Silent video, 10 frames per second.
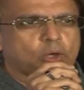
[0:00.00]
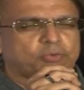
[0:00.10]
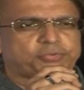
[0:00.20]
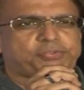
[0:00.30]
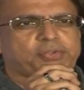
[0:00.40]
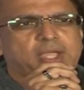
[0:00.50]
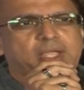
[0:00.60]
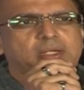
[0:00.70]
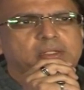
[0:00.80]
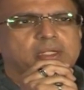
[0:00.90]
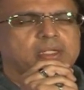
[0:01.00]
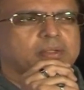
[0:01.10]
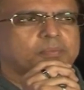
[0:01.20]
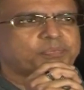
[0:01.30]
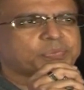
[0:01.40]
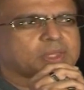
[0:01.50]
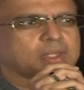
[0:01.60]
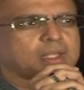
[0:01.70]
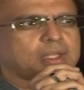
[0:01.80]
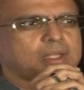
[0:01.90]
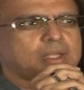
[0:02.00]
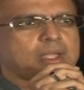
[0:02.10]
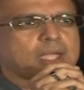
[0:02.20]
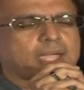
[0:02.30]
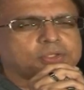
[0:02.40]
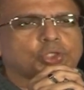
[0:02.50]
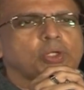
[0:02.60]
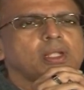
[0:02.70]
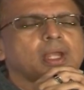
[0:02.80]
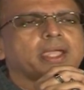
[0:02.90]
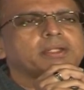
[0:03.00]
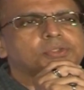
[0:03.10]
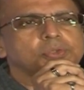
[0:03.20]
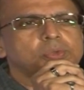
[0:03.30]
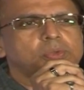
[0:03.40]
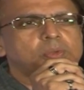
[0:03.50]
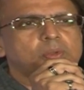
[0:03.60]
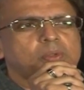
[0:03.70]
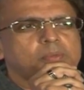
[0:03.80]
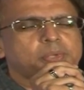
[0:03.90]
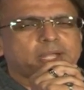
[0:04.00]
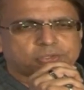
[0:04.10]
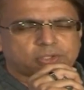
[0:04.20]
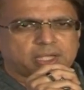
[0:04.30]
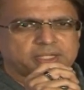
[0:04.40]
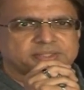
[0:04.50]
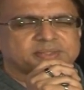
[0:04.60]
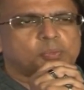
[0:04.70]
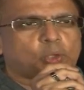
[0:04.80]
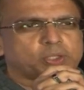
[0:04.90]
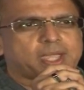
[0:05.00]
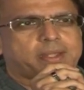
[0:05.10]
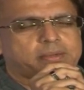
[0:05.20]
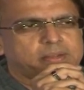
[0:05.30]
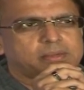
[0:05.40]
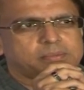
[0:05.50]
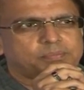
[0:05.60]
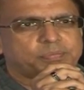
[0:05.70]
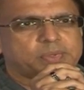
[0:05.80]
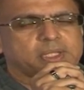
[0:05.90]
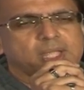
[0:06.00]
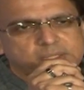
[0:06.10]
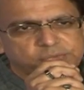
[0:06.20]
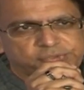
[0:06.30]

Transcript: of and uh, actually like to patronize more than the other